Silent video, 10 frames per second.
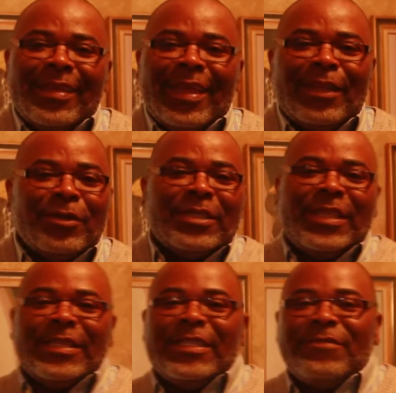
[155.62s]
Hello,
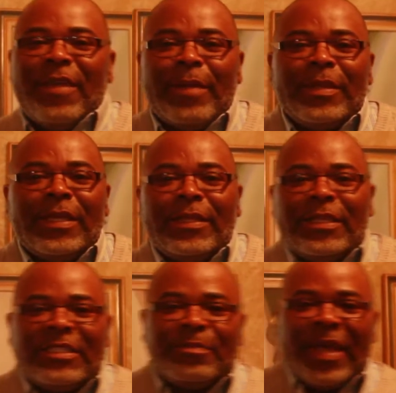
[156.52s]
G&G family.
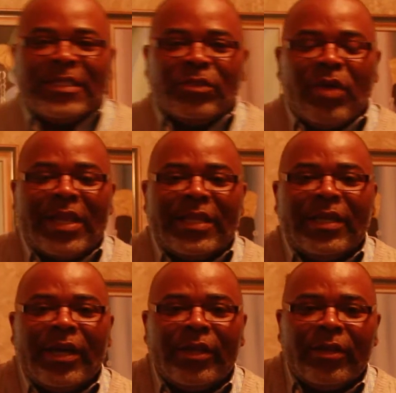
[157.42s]
This is Pastor Rodney
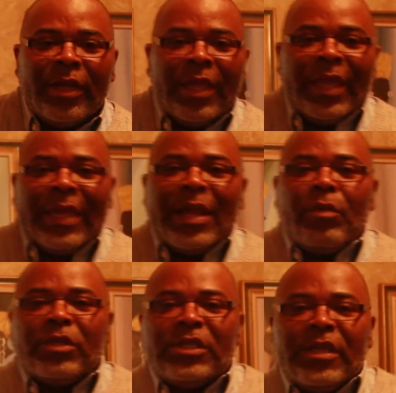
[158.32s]
Cutter, and
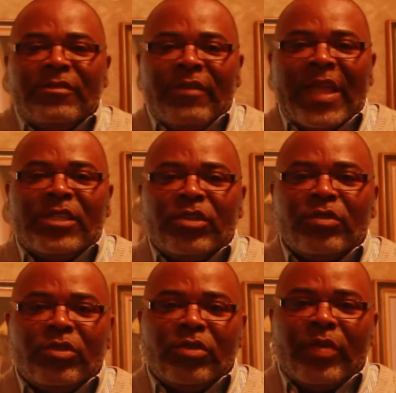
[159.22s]
I want to invite
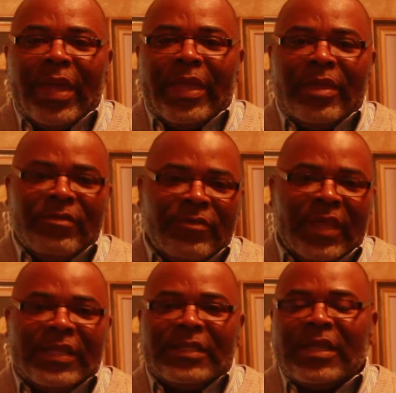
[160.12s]
you to a
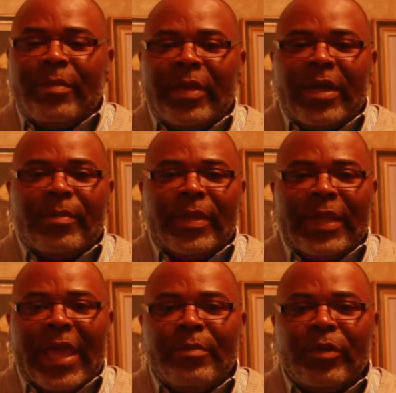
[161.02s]
event that's coming up
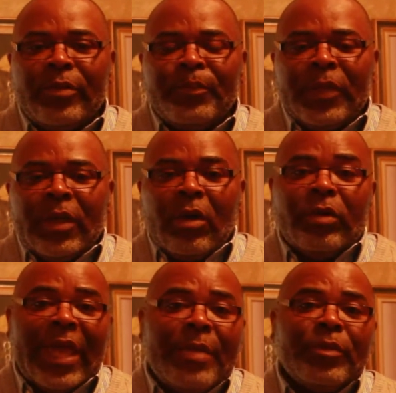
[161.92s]
in April.
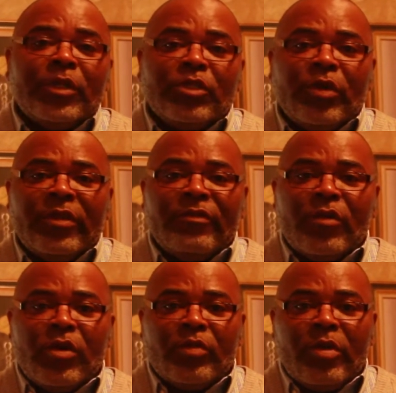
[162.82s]
On April the
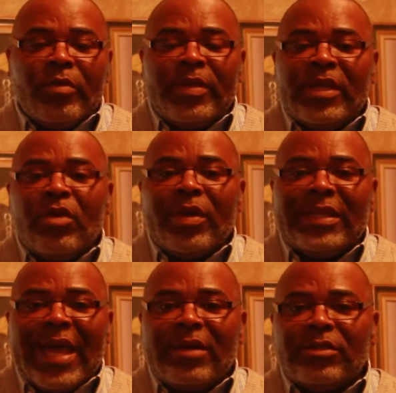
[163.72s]
24th, we will be
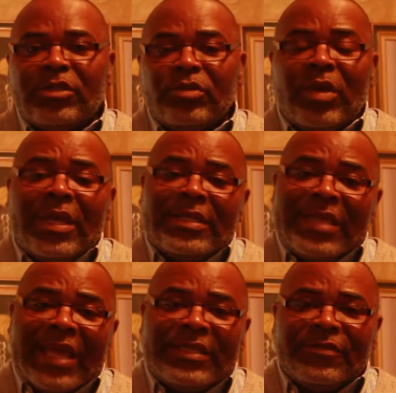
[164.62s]
going down to
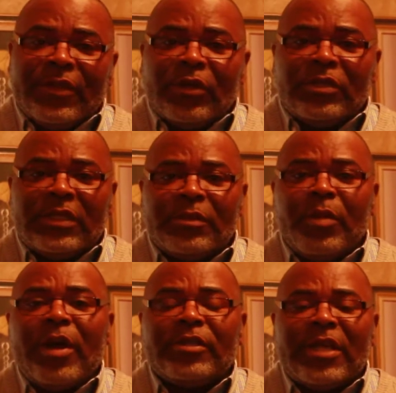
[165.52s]
Jacksonville to the
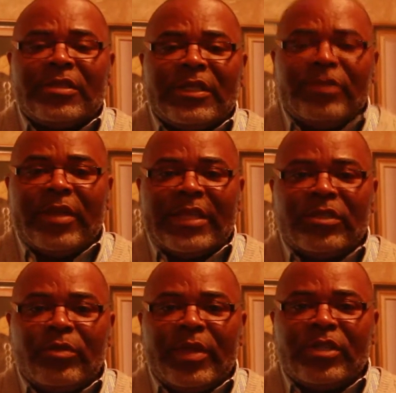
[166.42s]
Potter's House
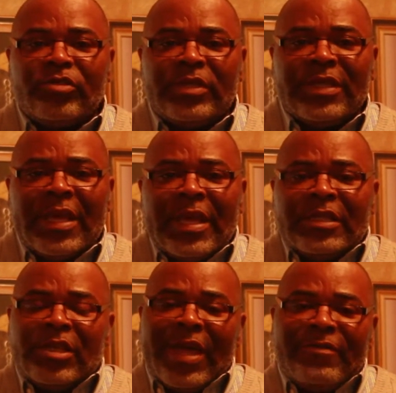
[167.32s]
International Ministries
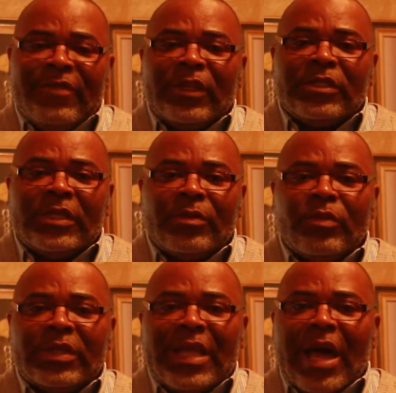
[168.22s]
to have
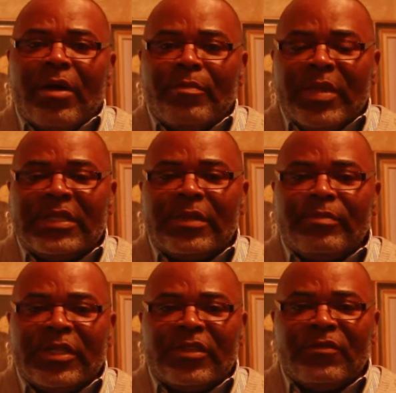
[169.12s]
fellowship with our
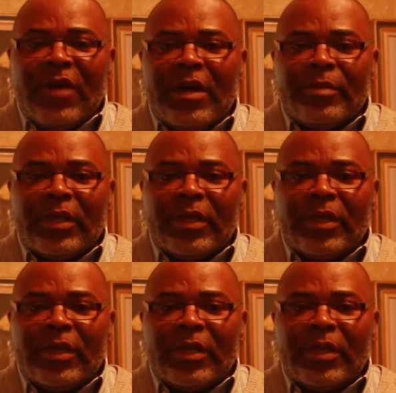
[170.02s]
bishop, Bishop Vaughn